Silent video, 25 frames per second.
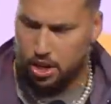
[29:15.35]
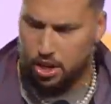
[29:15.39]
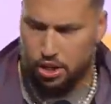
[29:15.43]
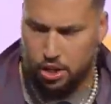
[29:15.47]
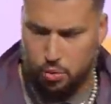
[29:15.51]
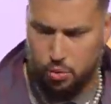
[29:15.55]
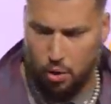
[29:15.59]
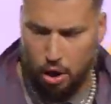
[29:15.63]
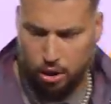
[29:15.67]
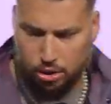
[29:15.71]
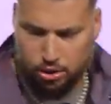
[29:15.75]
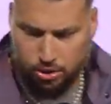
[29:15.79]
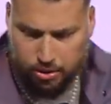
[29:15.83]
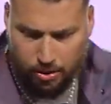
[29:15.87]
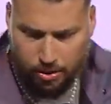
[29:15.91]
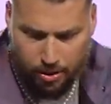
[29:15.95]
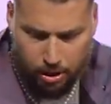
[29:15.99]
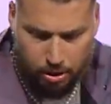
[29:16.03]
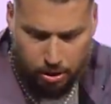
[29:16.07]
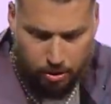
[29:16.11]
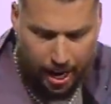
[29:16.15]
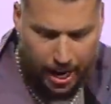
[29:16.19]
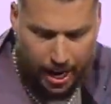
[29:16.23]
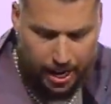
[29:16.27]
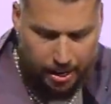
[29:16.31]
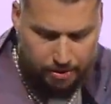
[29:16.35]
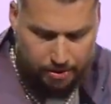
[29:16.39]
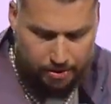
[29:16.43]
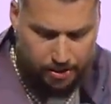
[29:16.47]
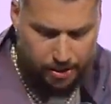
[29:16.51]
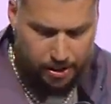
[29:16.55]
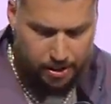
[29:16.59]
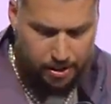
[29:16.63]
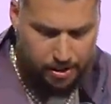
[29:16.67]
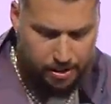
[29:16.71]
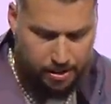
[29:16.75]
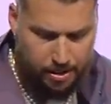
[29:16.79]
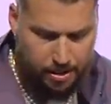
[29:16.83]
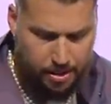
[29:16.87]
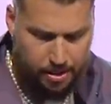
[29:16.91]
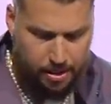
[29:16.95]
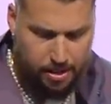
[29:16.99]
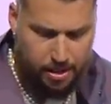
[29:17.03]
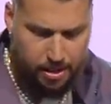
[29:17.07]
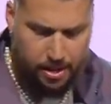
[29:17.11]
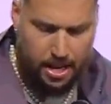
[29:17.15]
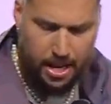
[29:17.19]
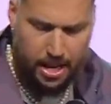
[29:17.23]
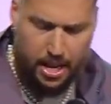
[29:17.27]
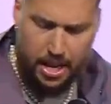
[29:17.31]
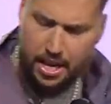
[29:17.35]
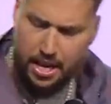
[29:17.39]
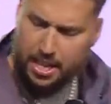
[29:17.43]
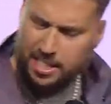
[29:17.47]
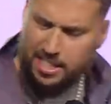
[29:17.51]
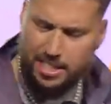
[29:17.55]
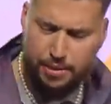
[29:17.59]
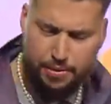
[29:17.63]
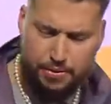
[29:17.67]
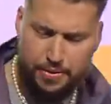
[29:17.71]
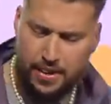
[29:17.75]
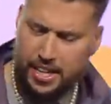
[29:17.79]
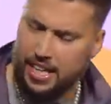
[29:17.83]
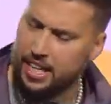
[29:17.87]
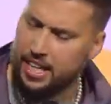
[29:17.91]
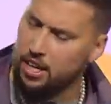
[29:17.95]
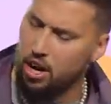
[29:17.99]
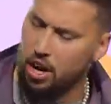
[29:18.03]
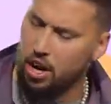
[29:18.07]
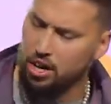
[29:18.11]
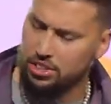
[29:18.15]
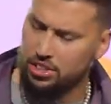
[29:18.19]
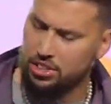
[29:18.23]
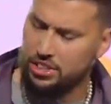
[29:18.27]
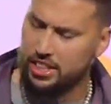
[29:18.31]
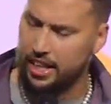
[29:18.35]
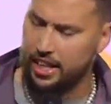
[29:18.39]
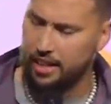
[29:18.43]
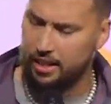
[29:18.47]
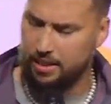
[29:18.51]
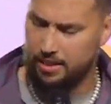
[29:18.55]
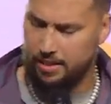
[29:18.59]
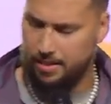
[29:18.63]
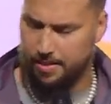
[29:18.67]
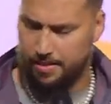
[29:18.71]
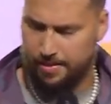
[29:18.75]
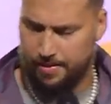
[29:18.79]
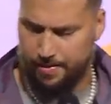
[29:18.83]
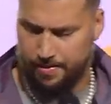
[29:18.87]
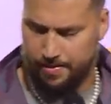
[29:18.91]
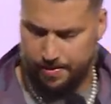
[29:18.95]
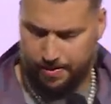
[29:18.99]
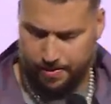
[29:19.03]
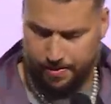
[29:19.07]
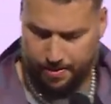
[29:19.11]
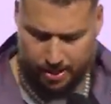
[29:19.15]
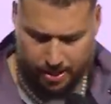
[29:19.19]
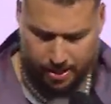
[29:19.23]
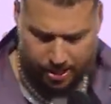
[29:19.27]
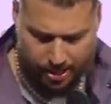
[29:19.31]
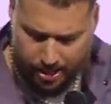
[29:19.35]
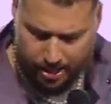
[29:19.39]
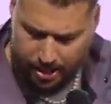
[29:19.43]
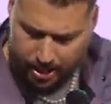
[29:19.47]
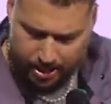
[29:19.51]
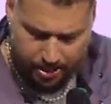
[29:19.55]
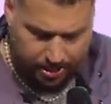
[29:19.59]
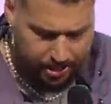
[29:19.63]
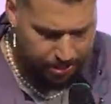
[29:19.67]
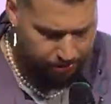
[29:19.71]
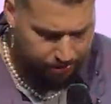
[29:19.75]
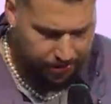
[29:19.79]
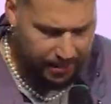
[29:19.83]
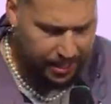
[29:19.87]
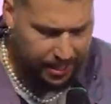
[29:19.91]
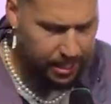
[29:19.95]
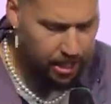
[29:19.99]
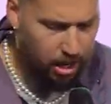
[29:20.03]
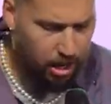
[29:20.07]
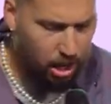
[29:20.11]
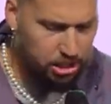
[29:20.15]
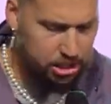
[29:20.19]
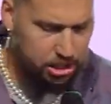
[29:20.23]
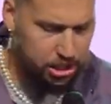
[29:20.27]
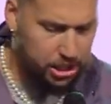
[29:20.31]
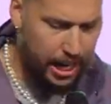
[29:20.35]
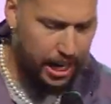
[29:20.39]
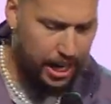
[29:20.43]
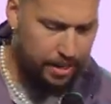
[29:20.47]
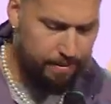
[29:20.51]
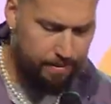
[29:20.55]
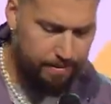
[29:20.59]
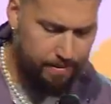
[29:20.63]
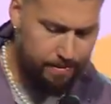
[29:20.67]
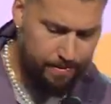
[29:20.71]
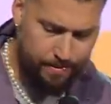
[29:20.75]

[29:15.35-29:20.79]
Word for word: You rose from the grave, defeating all sin, defeating all shame.